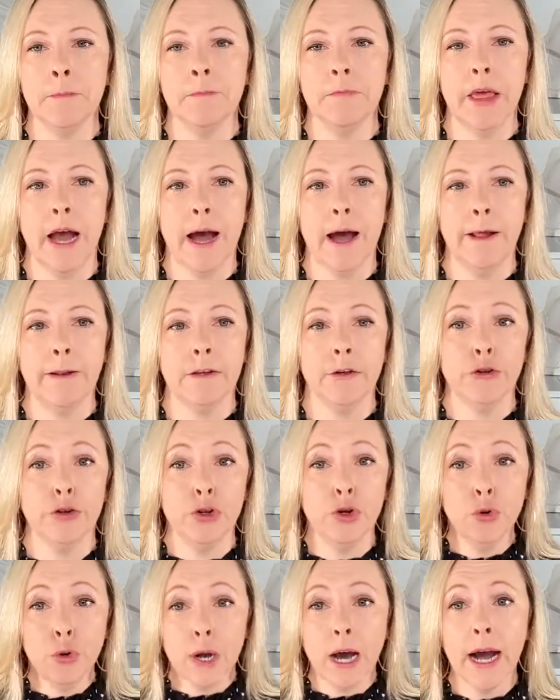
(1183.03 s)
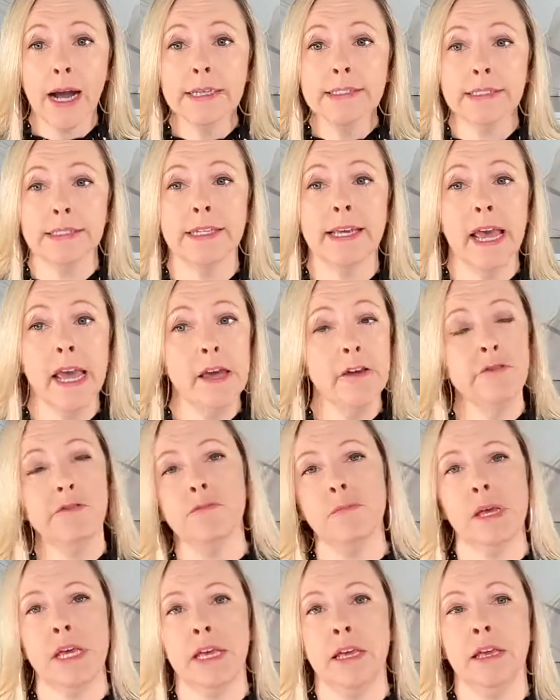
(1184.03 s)
that you guys gave
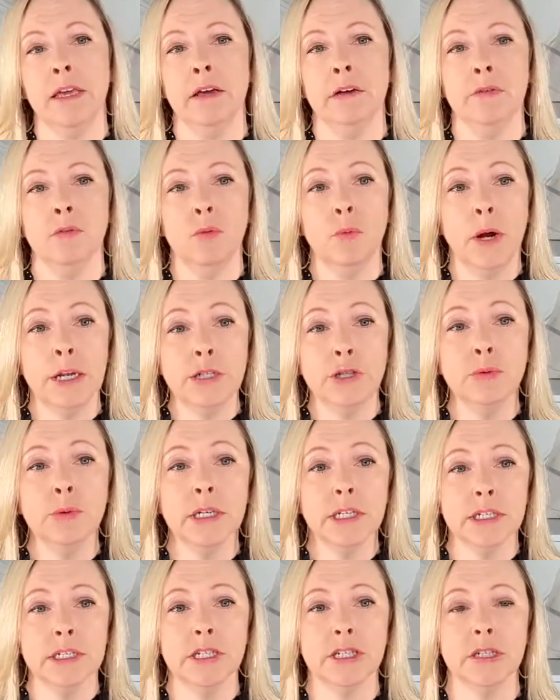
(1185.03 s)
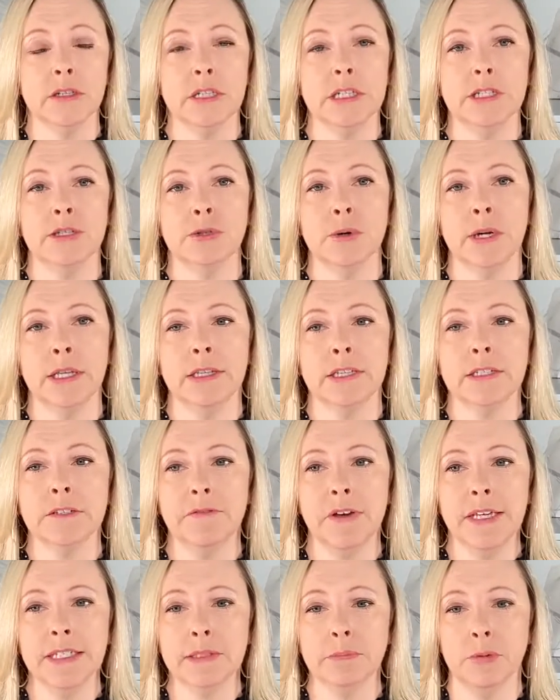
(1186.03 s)
me when you initially joined this
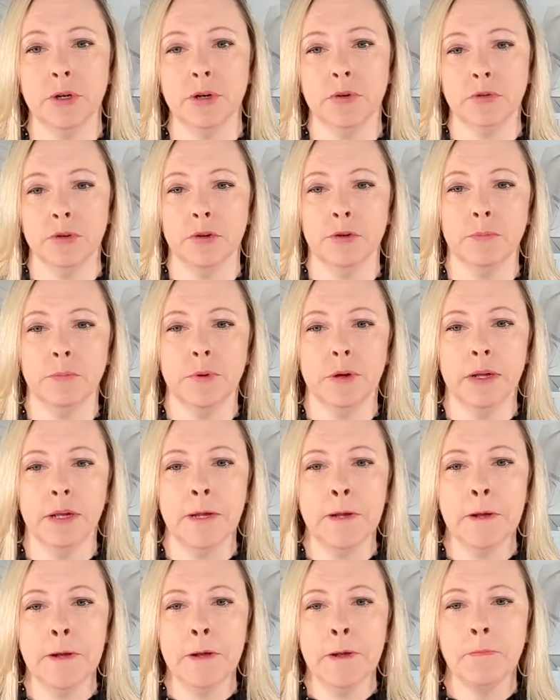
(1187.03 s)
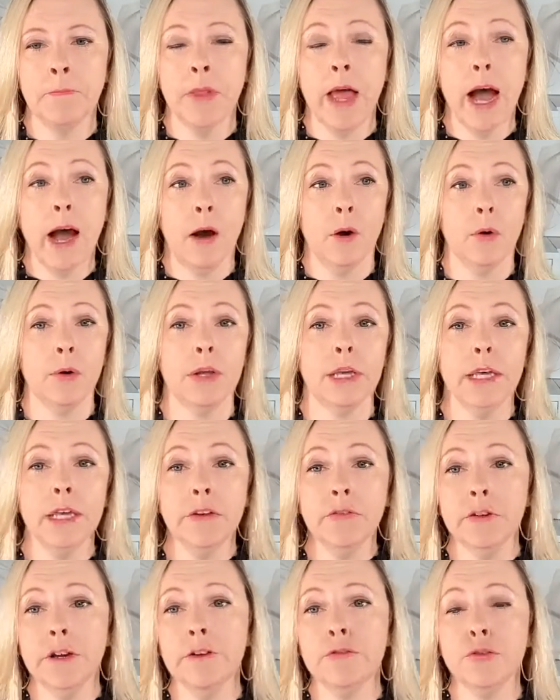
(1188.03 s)
Facebook group. Now,
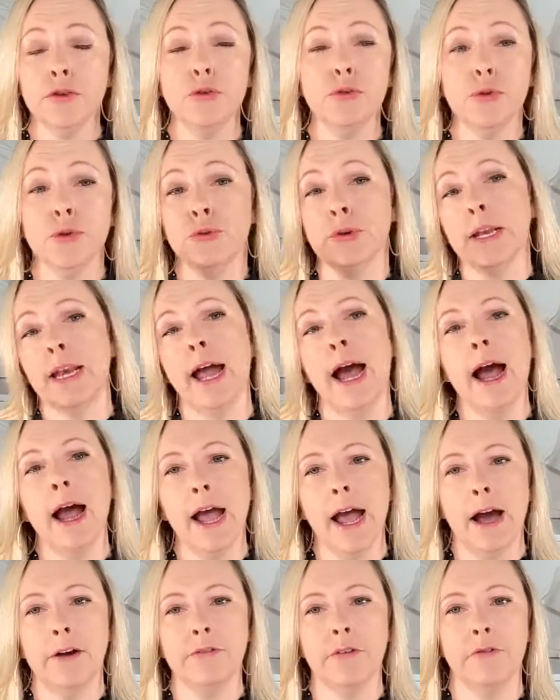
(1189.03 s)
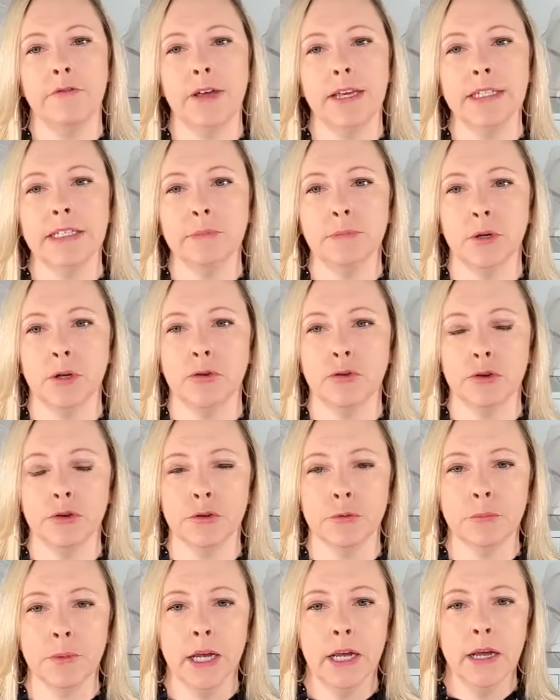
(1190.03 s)
even if you do not have a Facebook
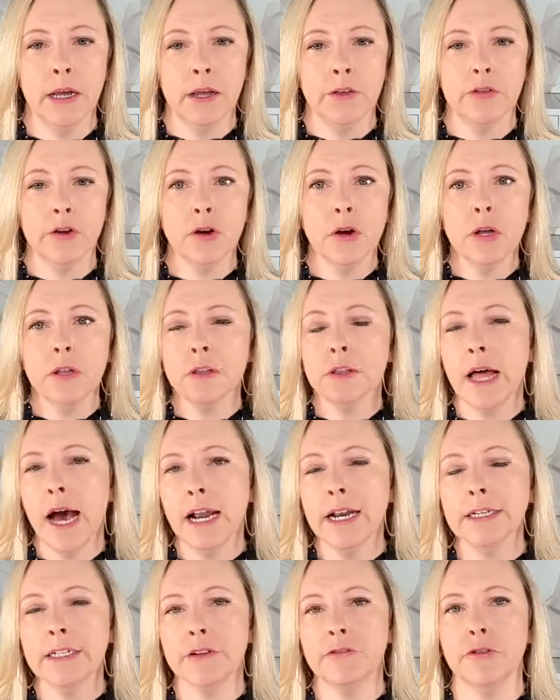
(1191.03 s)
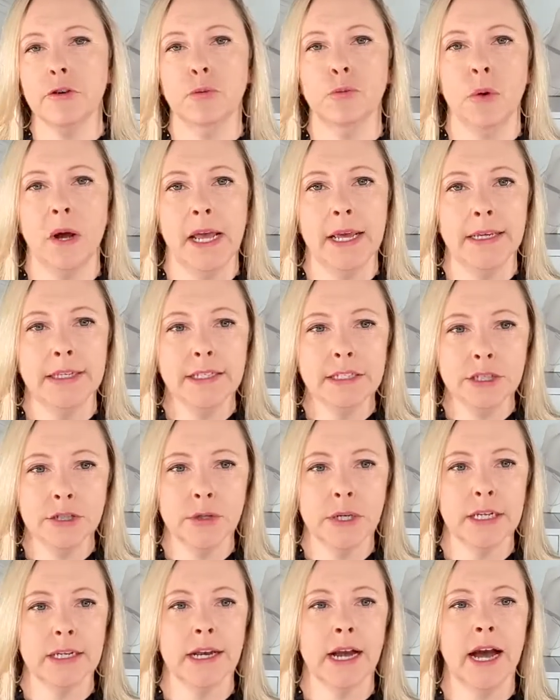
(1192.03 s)
group, there are a lot of different ways you
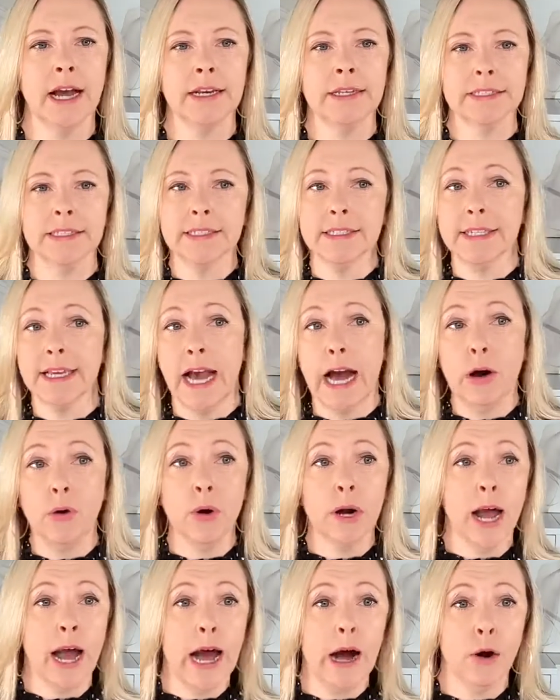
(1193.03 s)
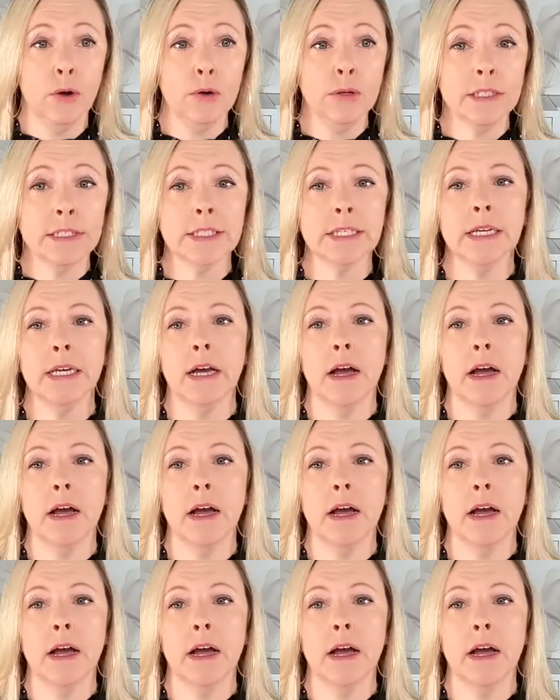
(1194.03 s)
can kind of scout out